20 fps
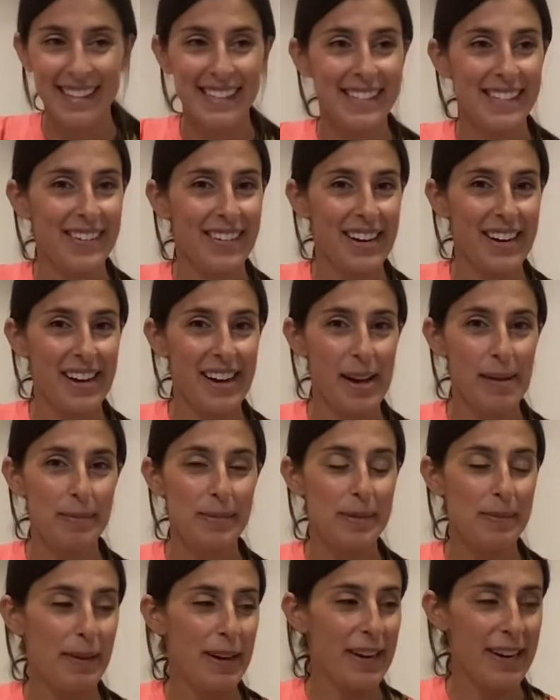So here
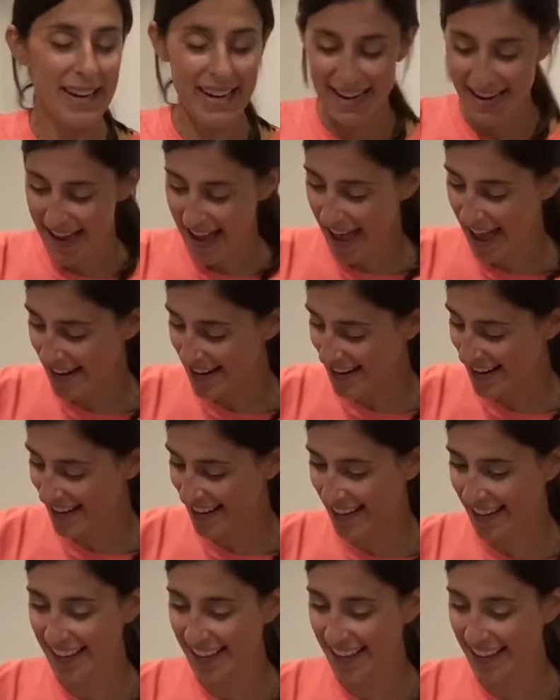comes Mary again.